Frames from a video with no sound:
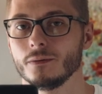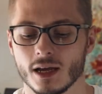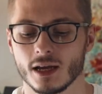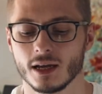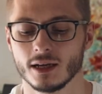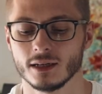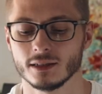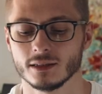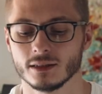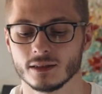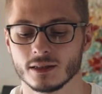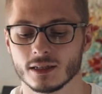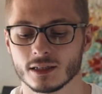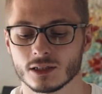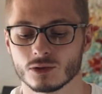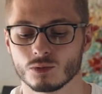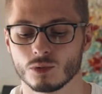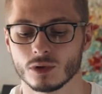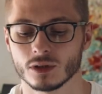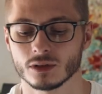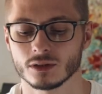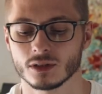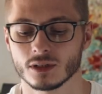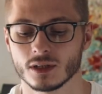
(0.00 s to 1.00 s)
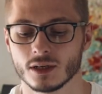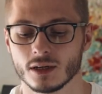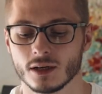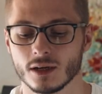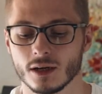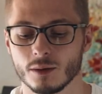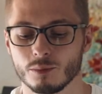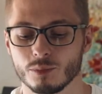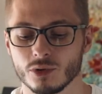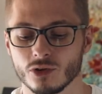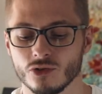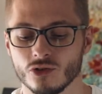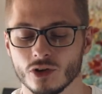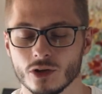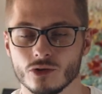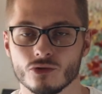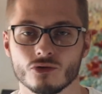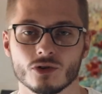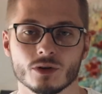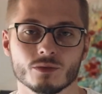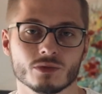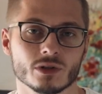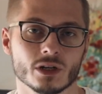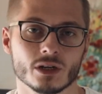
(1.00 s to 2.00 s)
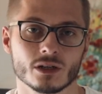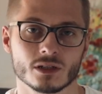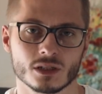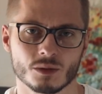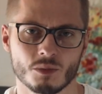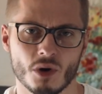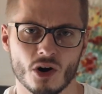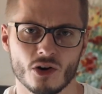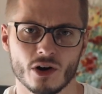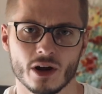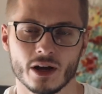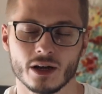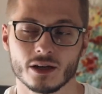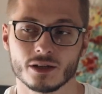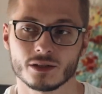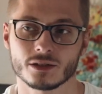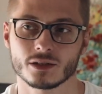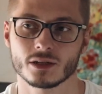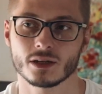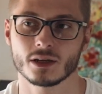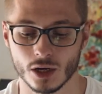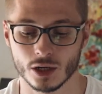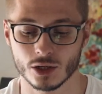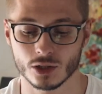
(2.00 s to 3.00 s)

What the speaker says: and that's what PJ Dreams ASMR has.